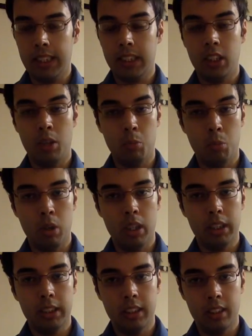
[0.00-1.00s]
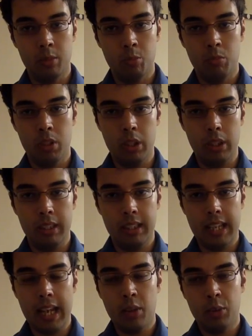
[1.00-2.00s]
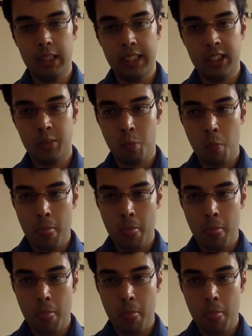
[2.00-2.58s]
It's done worse than equities.